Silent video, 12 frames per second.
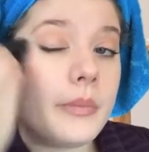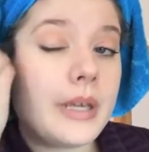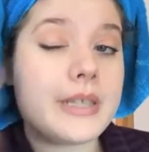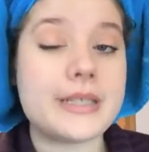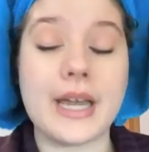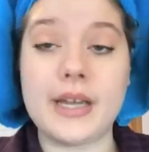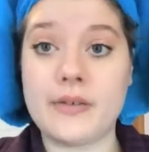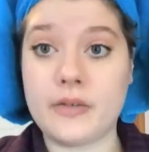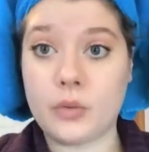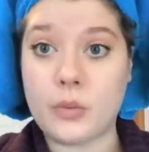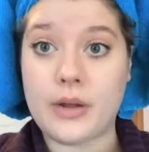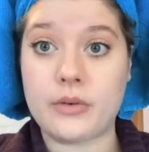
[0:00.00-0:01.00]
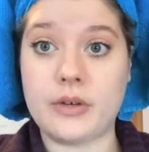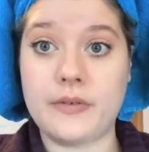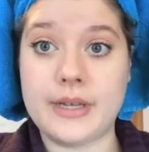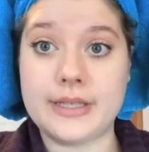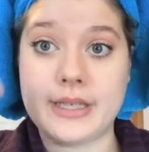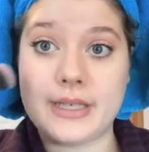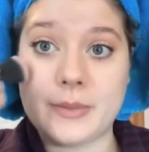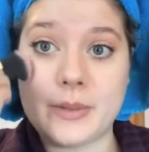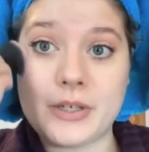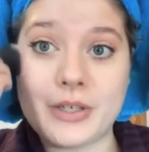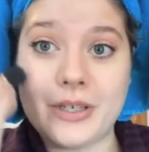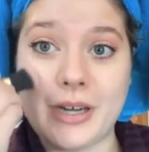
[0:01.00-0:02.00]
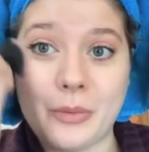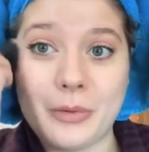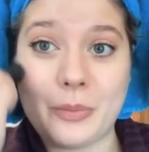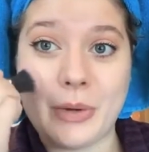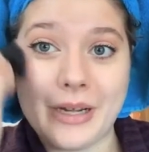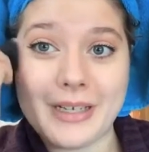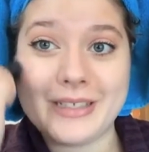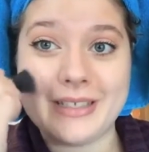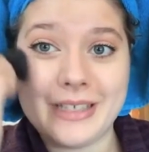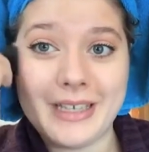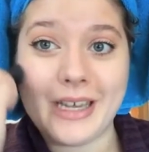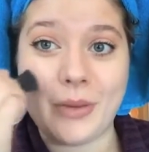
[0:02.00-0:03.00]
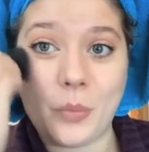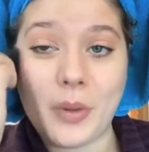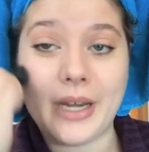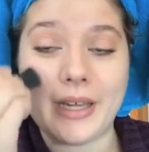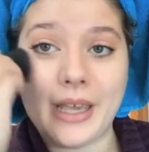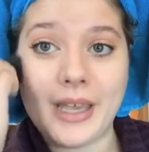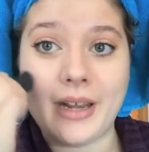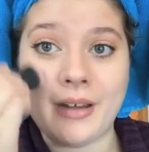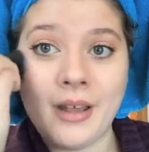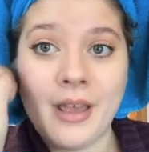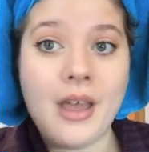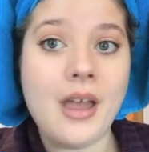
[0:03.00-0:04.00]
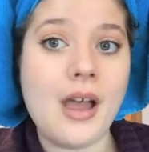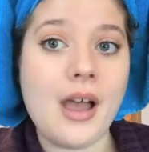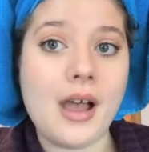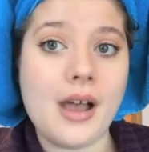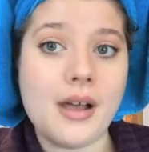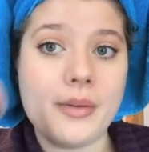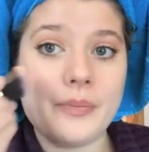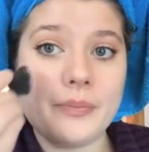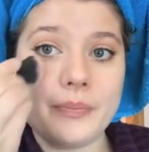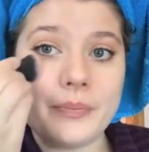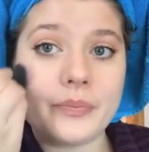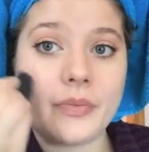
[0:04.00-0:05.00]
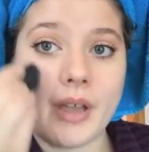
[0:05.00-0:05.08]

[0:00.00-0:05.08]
Because I have a rounder face, and especially now with pregnancy and weight gain, I'm